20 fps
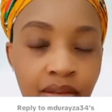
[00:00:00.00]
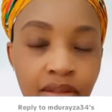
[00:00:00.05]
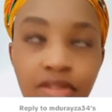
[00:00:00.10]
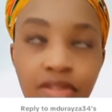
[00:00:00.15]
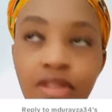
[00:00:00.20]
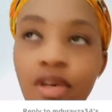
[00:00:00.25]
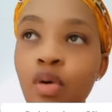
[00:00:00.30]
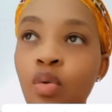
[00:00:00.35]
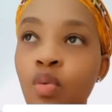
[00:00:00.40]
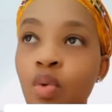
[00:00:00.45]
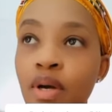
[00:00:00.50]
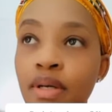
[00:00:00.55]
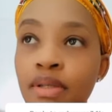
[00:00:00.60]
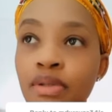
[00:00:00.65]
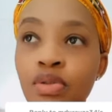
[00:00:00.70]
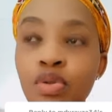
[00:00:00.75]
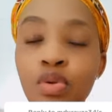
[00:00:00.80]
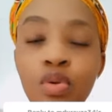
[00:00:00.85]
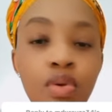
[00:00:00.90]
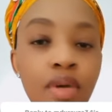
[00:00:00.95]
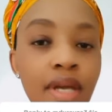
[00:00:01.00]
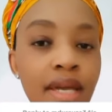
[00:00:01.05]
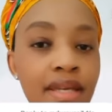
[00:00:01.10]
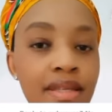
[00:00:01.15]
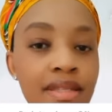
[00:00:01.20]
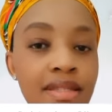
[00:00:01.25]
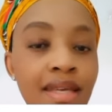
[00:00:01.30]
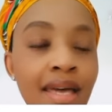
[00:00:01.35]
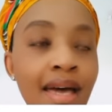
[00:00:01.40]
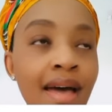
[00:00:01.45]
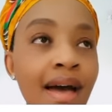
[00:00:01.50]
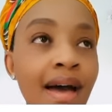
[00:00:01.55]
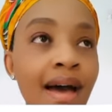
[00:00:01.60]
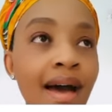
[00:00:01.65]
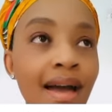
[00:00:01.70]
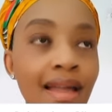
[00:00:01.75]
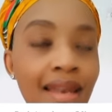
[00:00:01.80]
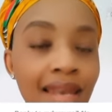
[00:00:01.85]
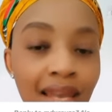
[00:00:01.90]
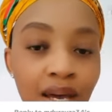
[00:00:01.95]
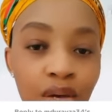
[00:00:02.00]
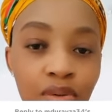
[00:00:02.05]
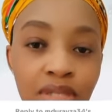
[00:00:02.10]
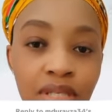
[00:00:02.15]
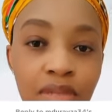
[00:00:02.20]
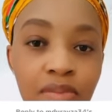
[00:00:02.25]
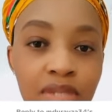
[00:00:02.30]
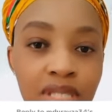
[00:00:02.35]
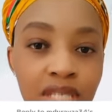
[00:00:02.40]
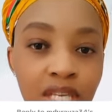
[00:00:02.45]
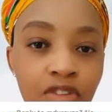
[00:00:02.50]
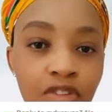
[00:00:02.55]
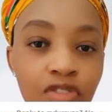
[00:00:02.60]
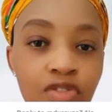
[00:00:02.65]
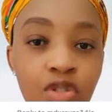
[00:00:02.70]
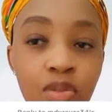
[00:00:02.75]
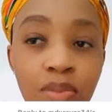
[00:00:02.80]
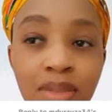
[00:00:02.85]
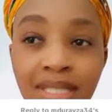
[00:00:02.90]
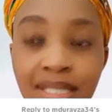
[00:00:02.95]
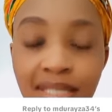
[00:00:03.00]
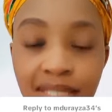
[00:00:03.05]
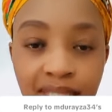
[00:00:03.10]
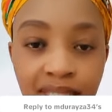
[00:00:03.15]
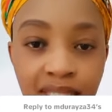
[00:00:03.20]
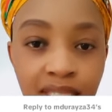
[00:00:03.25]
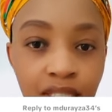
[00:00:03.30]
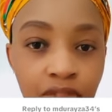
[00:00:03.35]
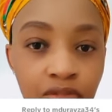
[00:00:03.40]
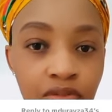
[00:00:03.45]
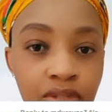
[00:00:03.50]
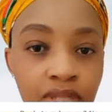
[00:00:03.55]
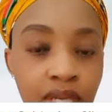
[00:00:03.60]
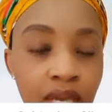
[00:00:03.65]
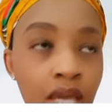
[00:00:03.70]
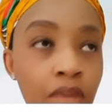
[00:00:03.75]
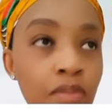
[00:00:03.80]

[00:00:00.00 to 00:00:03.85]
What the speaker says: The one who has allowed himself to be deceived